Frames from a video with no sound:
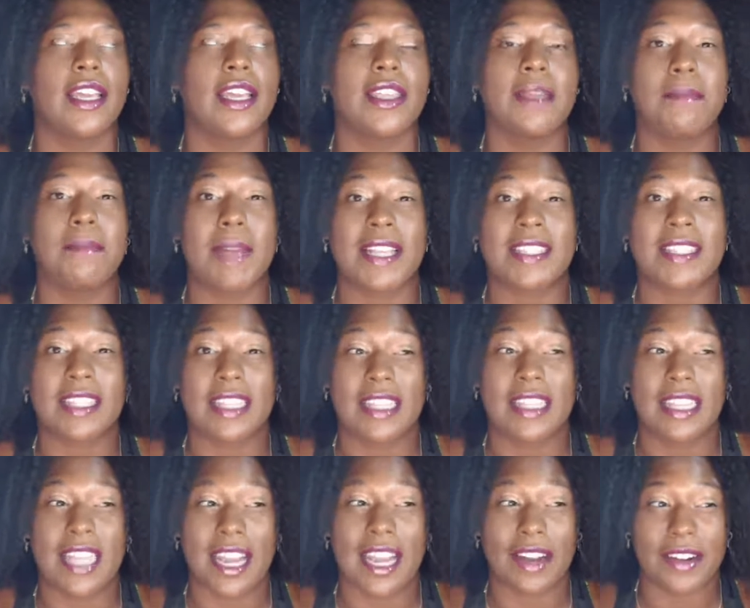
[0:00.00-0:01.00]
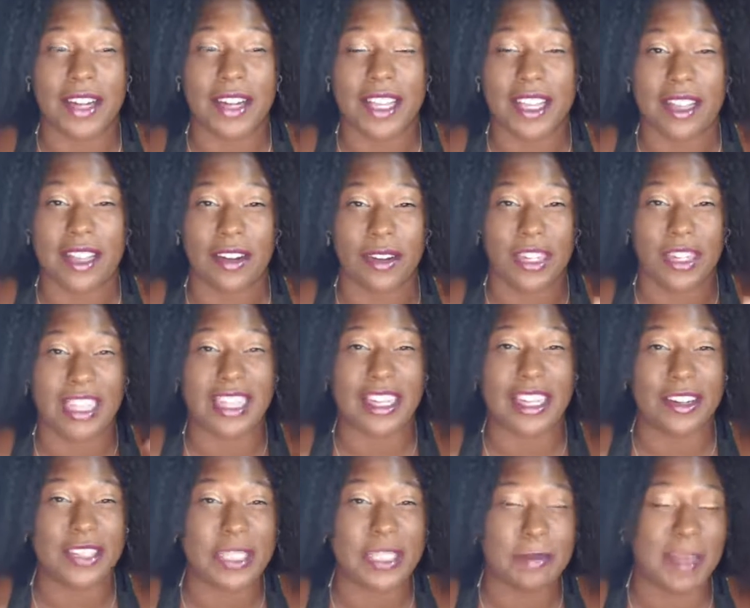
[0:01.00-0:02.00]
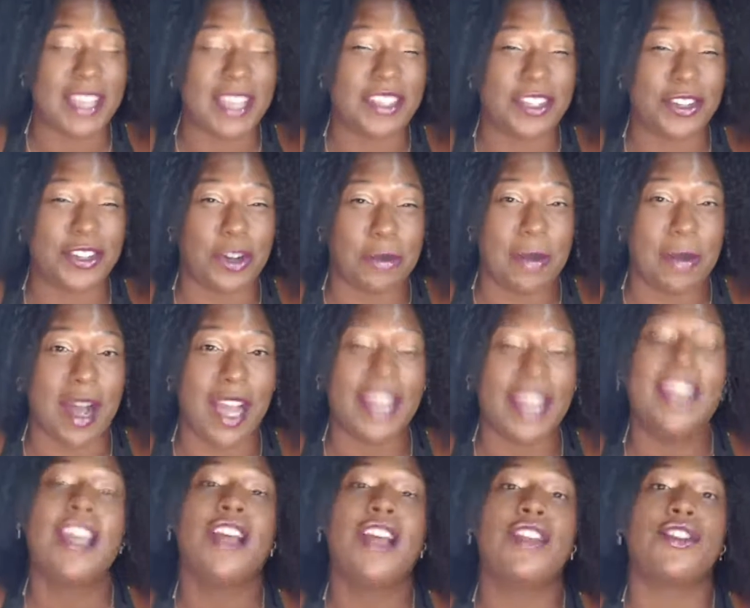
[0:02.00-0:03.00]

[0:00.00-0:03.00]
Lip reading: in the best clarity or clear space in your mind.